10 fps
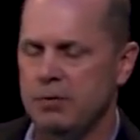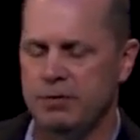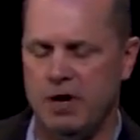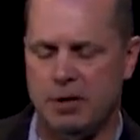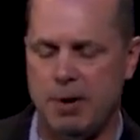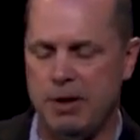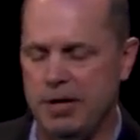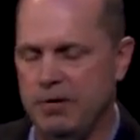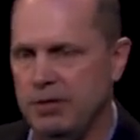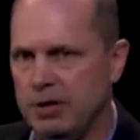We've talked about
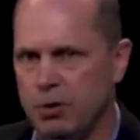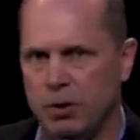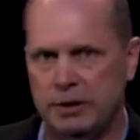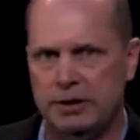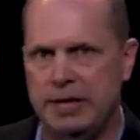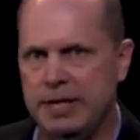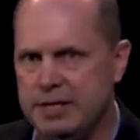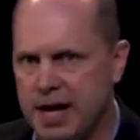inventory, lead